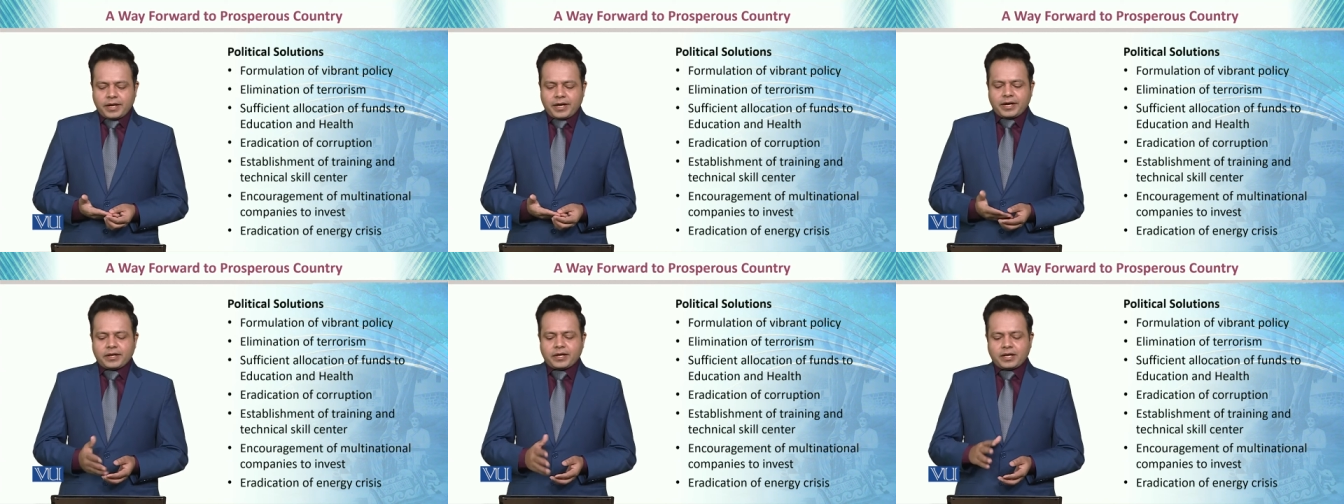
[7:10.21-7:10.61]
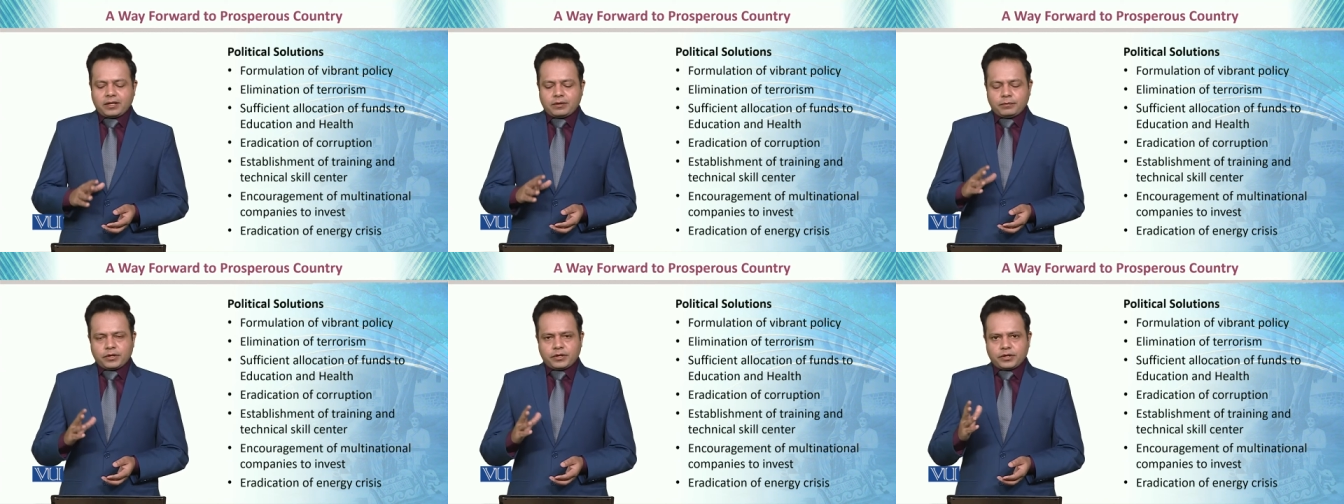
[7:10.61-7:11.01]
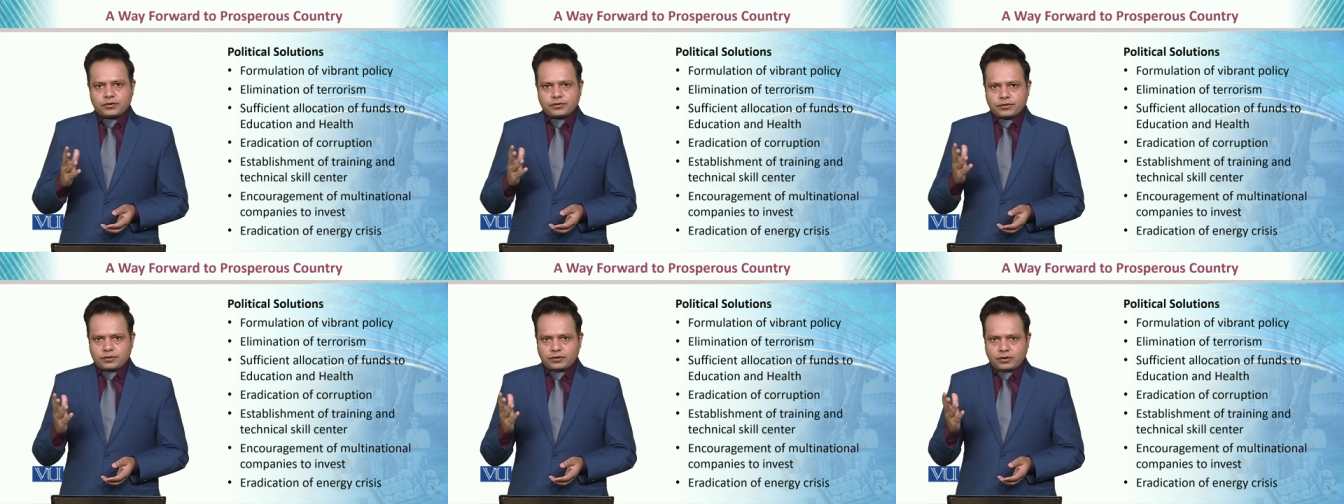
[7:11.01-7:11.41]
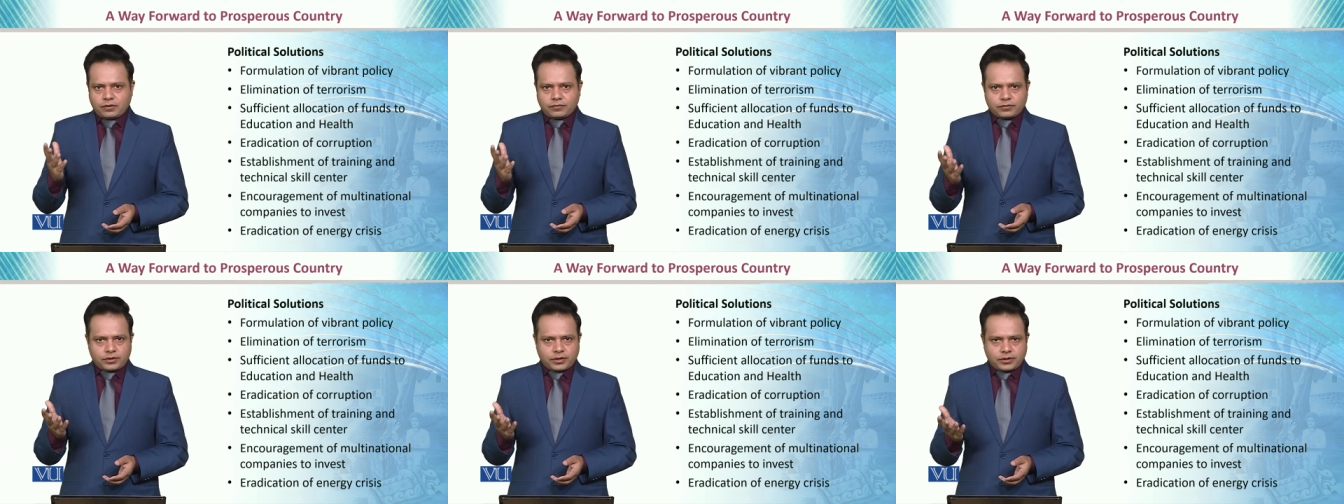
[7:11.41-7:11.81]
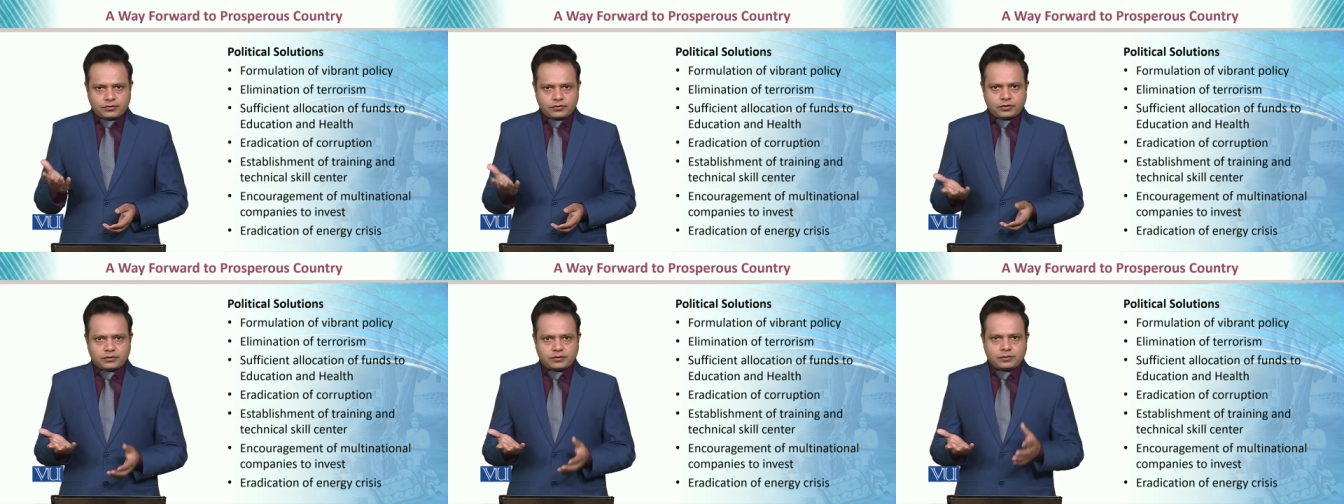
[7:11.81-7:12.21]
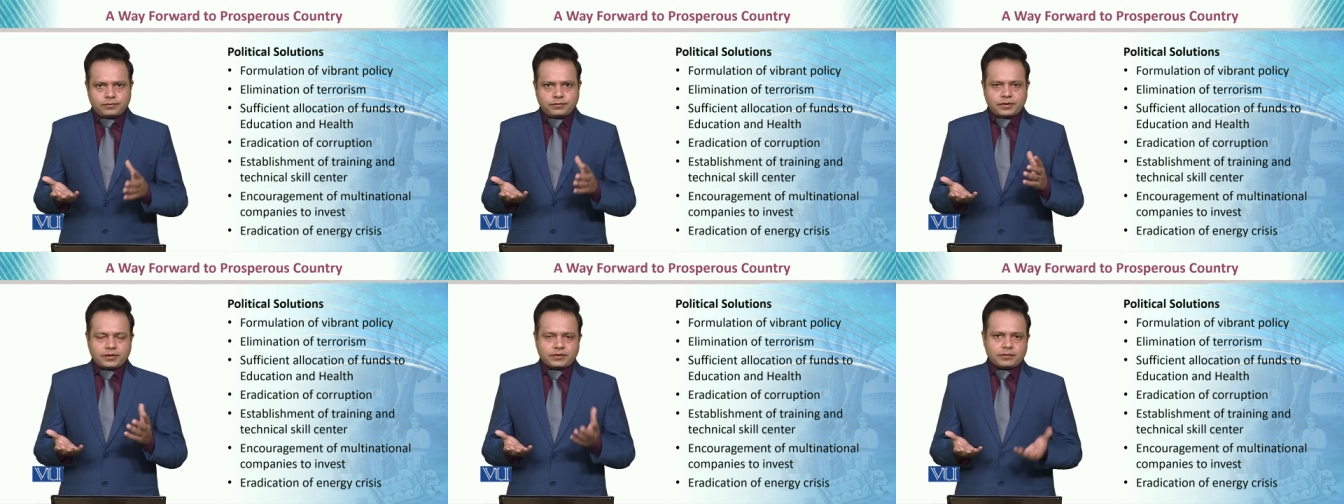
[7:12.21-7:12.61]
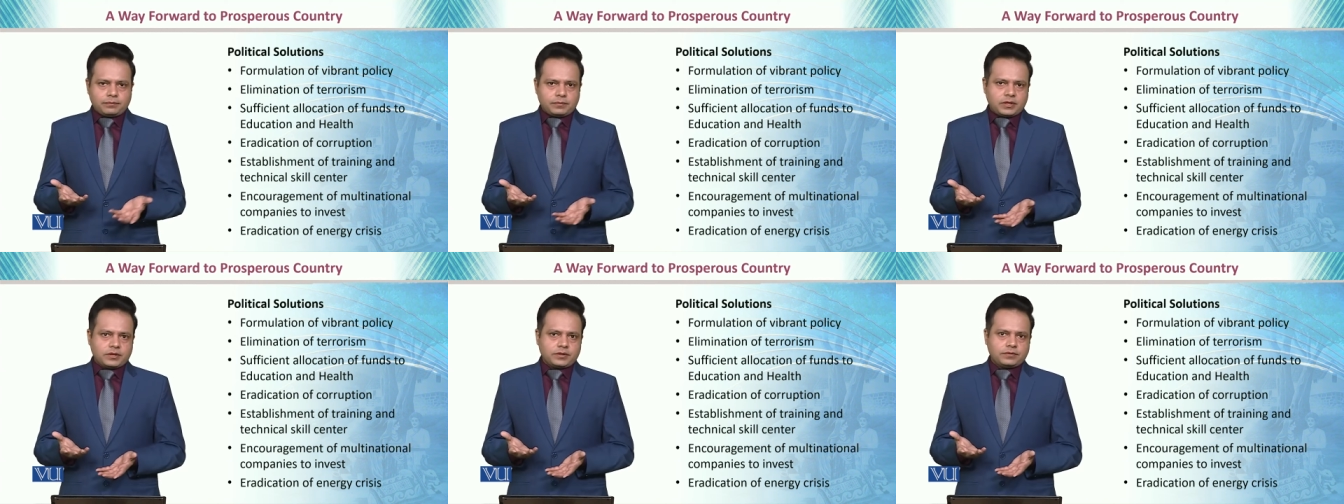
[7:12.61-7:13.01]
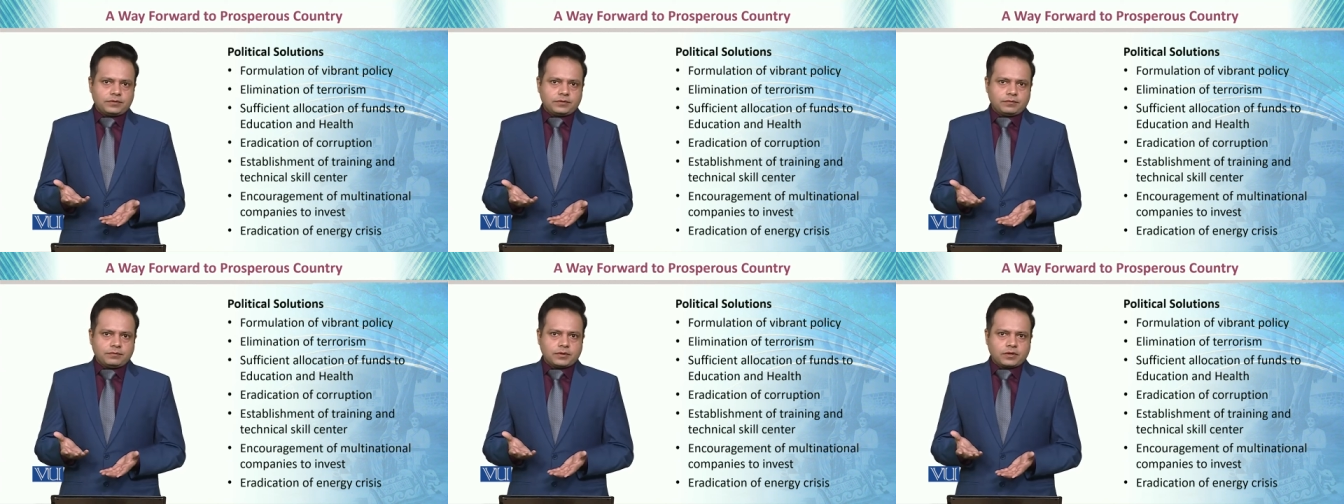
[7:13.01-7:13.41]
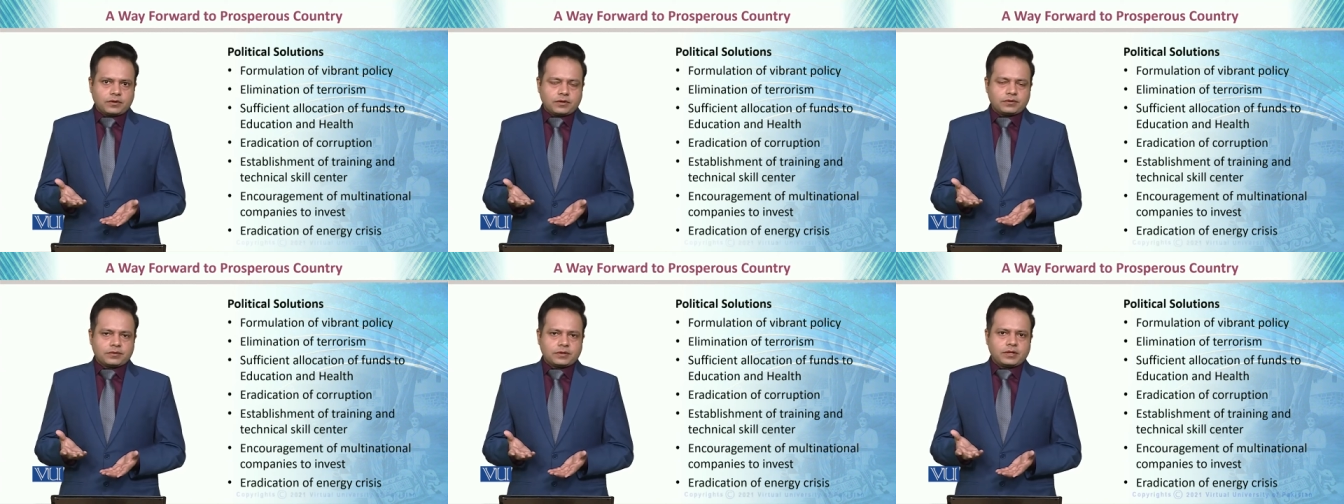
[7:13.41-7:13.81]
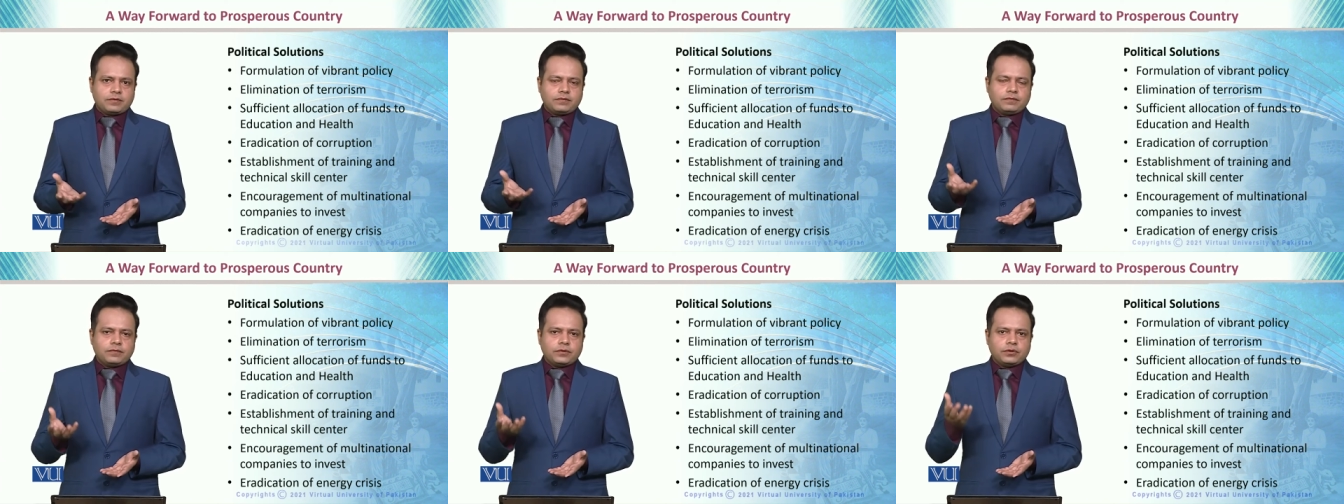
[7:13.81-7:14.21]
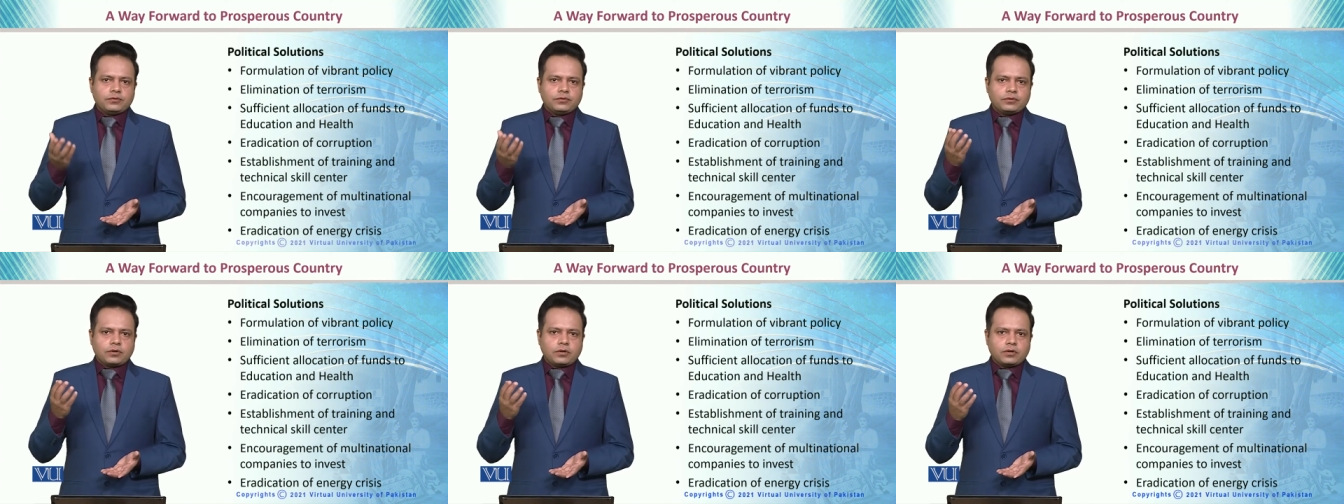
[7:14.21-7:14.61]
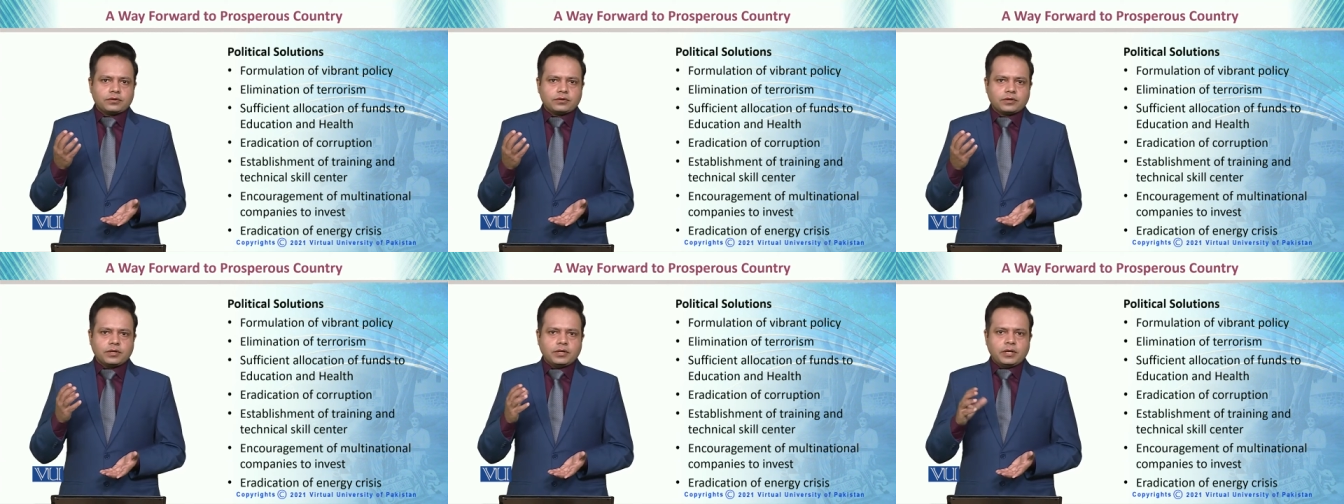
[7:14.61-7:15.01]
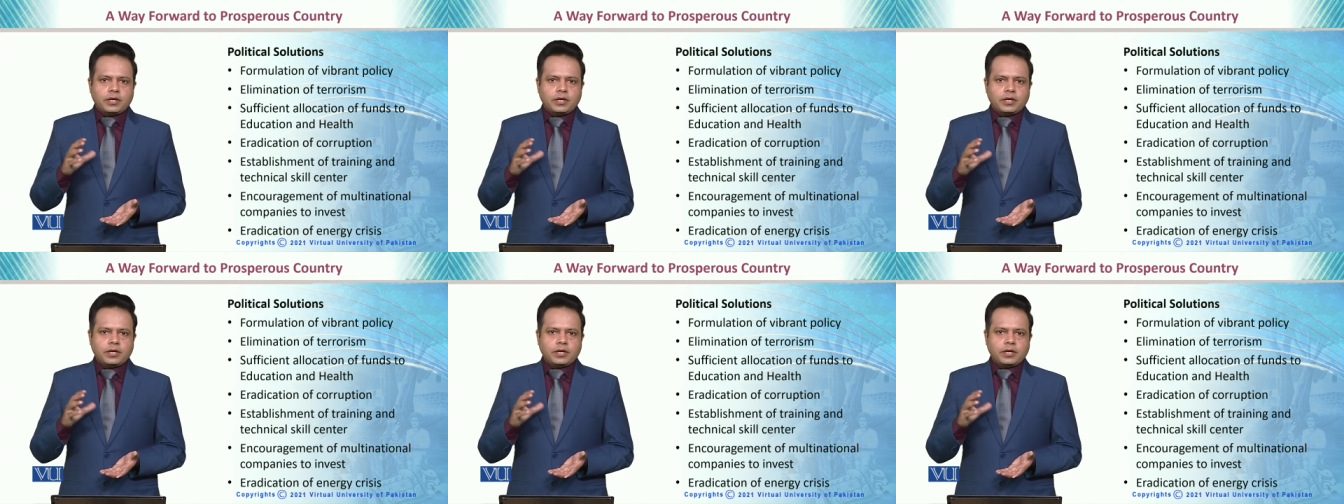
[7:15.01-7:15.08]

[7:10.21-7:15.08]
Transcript: and elimination of terrorism is a must because if we do not